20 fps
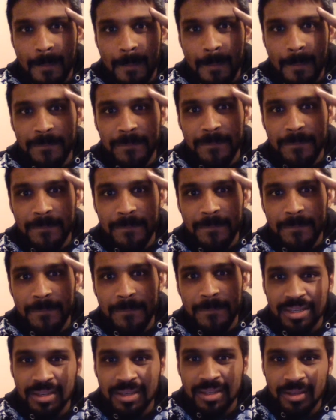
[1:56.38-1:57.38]
peace.
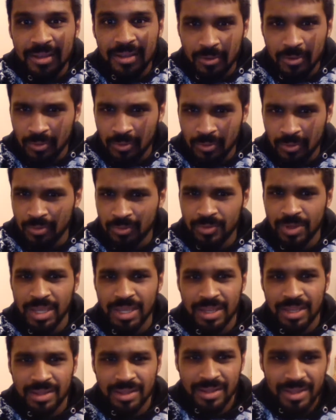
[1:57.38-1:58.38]
Oh,
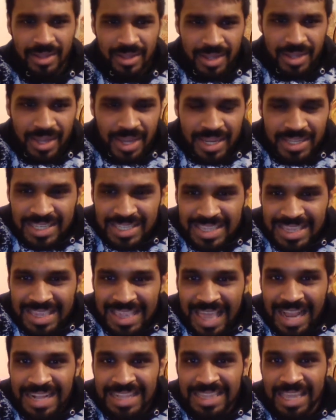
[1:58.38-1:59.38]
wait. It just
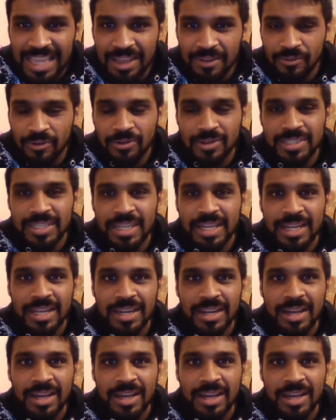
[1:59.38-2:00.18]
lagged there for a second.